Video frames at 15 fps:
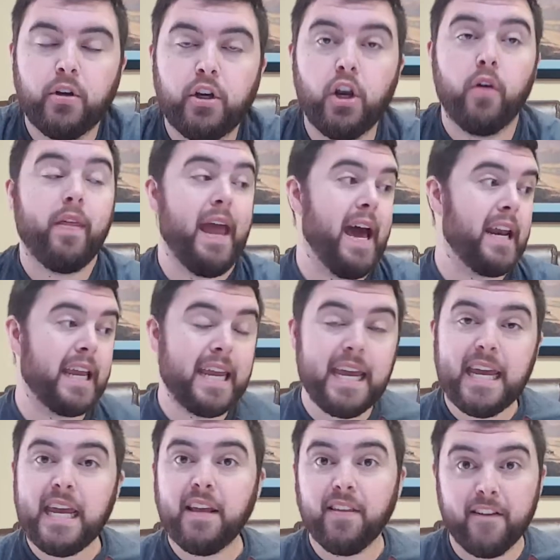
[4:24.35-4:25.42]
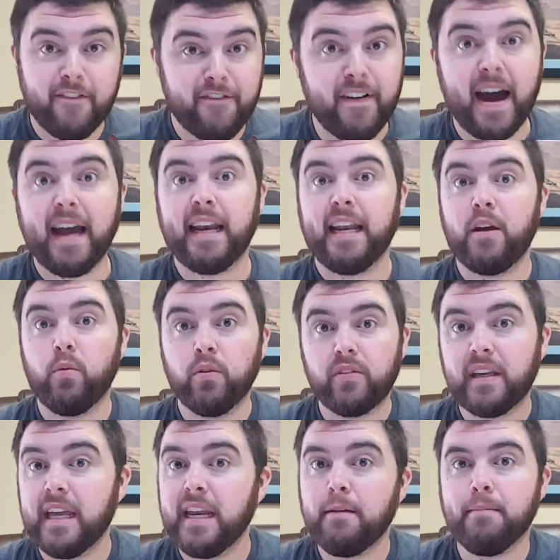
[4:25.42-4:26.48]
You know, they had a king that finally
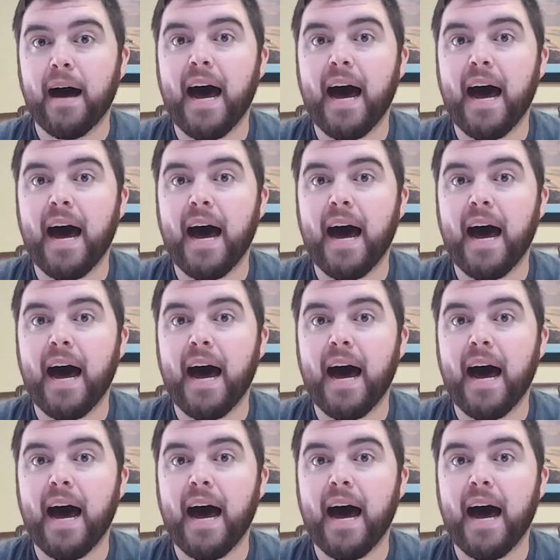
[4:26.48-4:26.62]
was getting